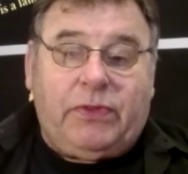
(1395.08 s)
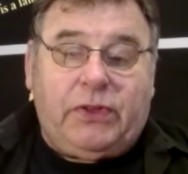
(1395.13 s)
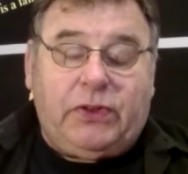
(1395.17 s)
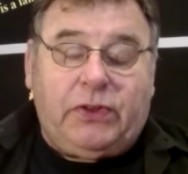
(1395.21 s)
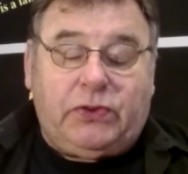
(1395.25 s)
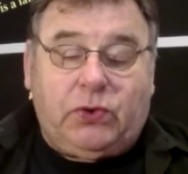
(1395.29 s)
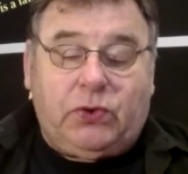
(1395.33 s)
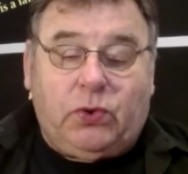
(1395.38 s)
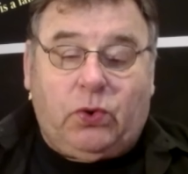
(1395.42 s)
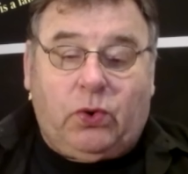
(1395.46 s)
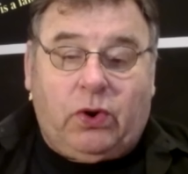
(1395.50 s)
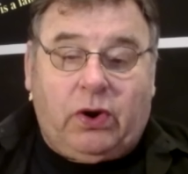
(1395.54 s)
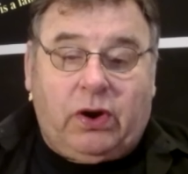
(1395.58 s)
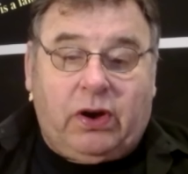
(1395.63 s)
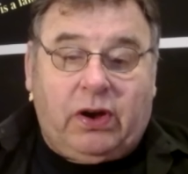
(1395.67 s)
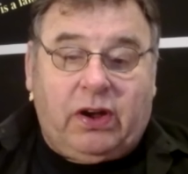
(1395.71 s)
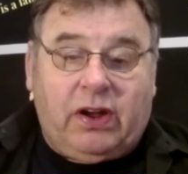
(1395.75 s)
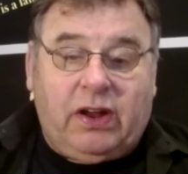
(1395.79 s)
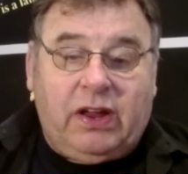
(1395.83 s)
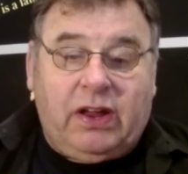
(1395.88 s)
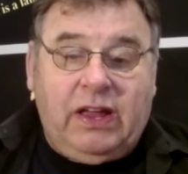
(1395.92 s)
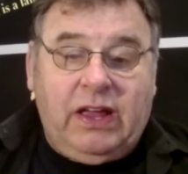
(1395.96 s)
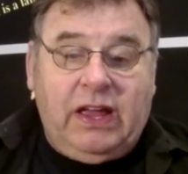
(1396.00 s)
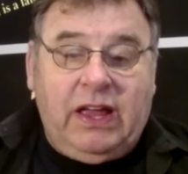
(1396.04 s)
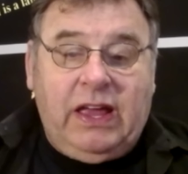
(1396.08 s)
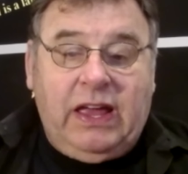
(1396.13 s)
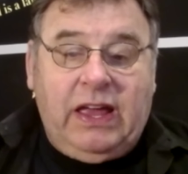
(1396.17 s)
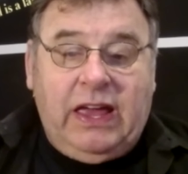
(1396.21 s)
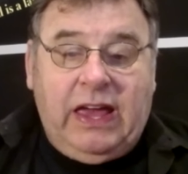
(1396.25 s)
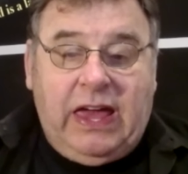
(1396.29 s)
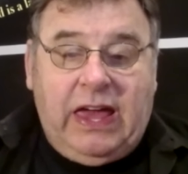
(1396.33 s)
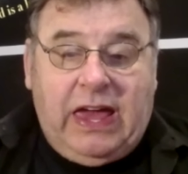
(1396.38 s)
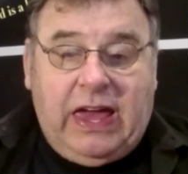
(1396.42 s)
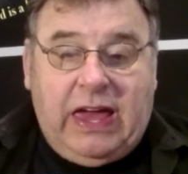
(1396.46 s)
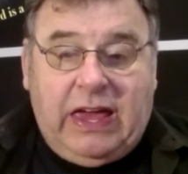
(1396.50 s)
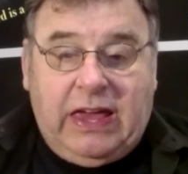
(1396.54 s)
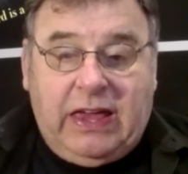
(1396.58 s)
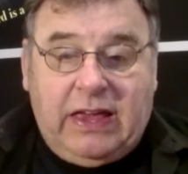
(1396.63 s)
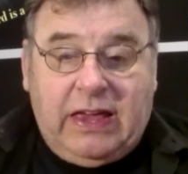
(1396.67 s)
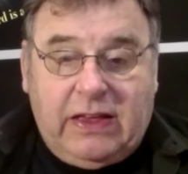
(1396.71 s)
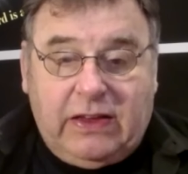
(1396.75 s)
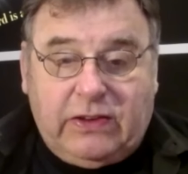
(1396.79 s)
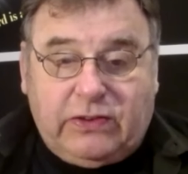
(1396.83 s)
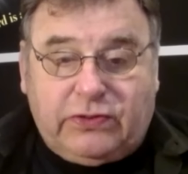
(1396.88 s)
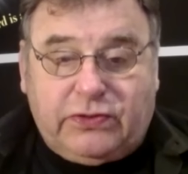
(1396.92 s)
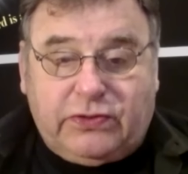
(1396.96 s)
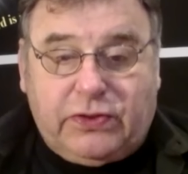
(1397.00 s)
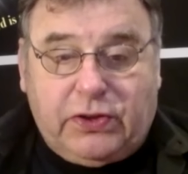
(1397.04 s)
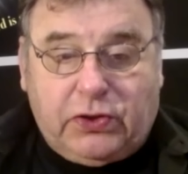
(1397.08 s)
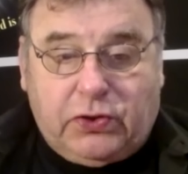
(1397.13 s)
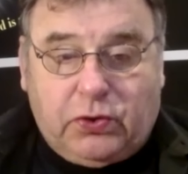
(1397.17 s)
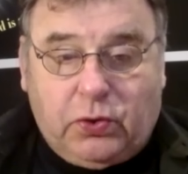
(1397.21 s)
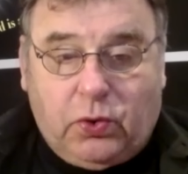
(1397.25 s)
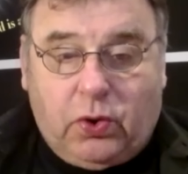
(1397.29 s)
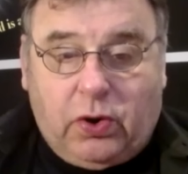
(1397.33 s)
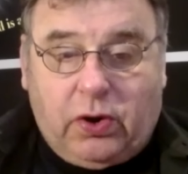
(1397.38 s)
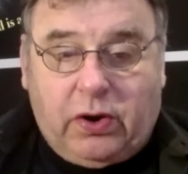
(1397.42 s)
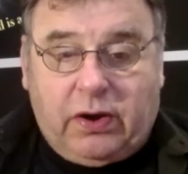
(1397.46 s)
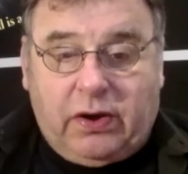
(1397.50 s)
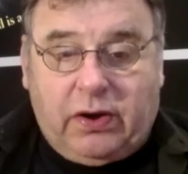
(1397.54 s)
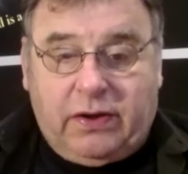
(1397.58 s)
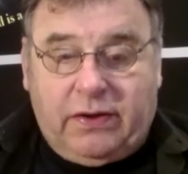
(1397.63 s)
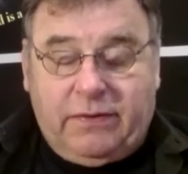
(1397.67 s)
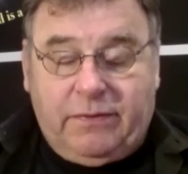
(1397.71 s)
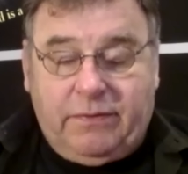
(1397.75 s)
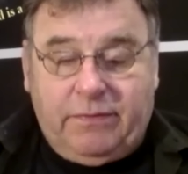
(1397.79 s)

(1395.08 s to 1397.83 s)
the door, He is the door.